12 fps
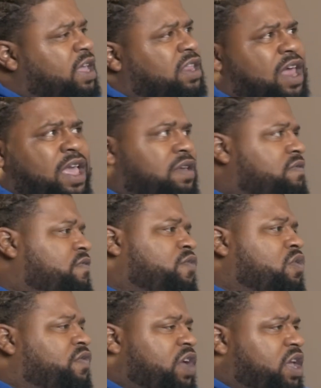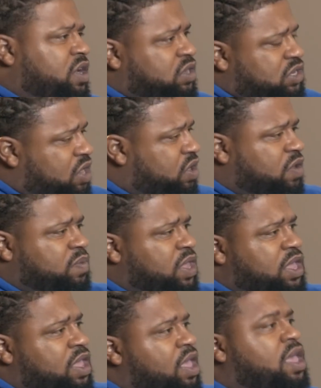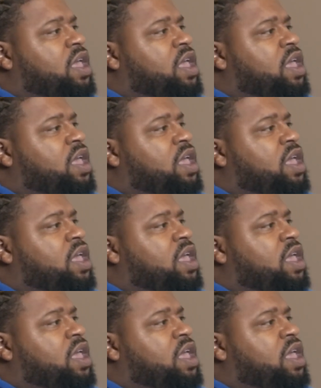he like 4 or 5 years younger than me,